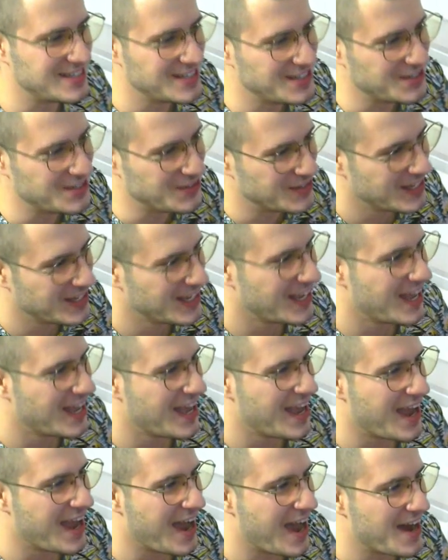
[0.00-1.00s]
dude.
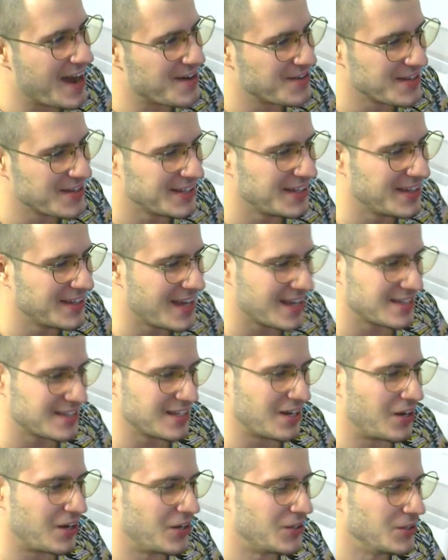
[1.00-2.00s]
I really like
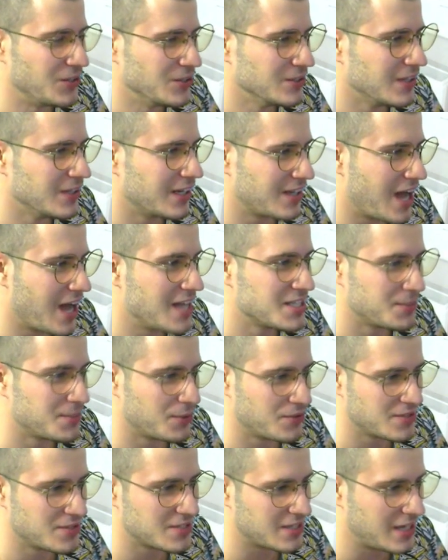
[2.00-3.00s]
the whole concept
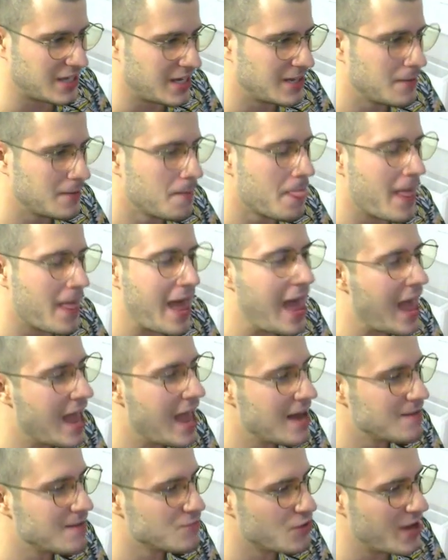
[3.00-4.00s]
of the skin.
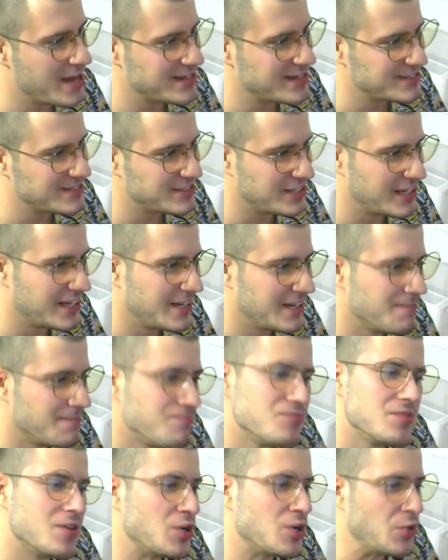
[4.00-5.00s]
El Muerte,
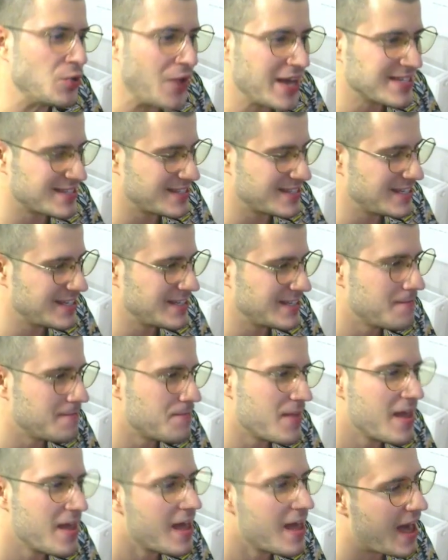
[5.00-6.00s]
wrestling,
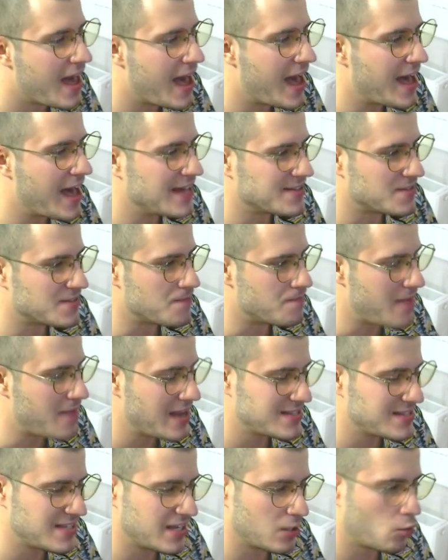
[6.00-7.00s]
and
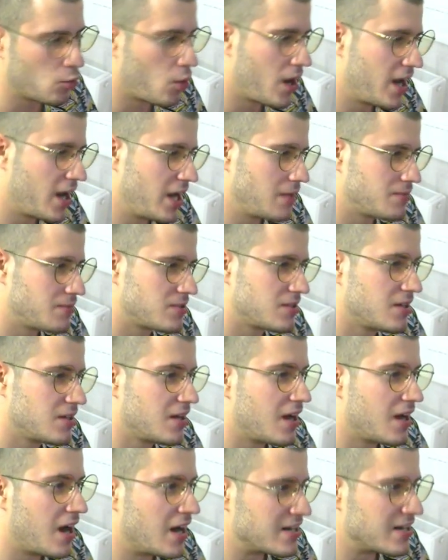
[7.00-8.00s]
Mexican vibes
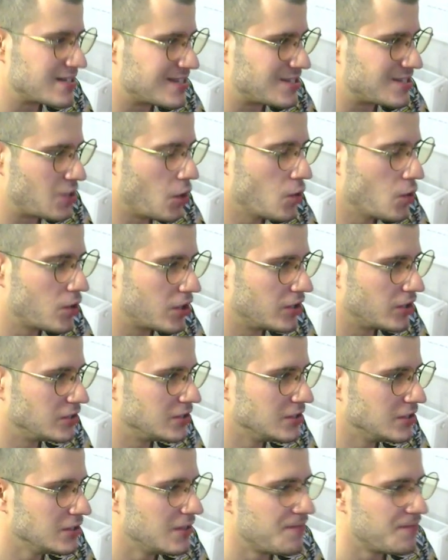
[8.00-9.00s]
are so
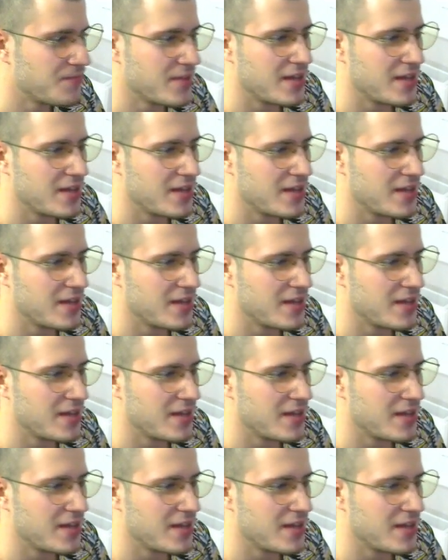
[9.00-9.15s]
cool.